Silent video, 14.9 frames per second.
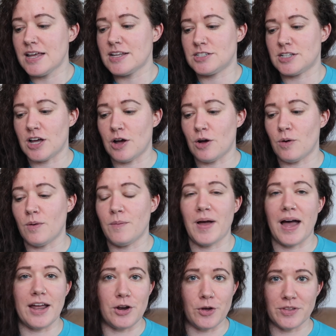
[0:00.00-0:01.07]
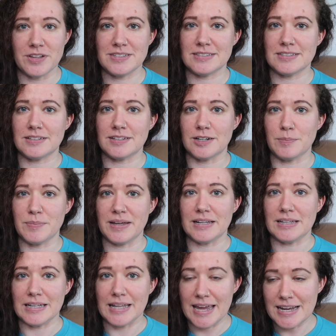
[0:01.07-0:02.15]
So I know this is a little
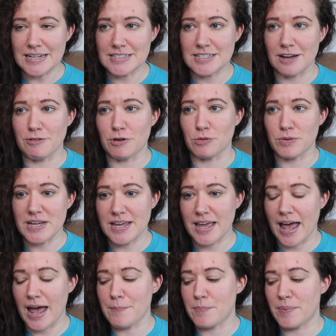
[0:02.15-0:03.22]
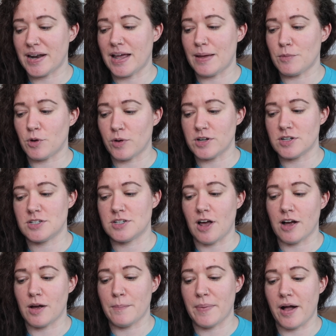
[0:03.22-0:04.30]
bit late of a recap, but I'm going to
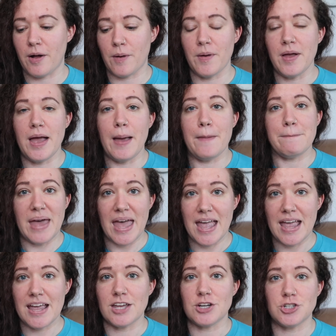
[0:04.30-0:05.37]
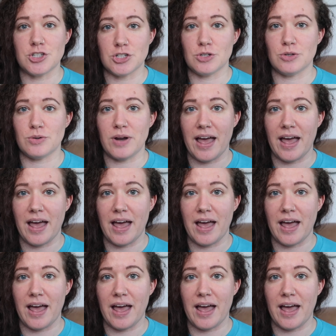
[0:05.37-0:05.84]
talk about May and June.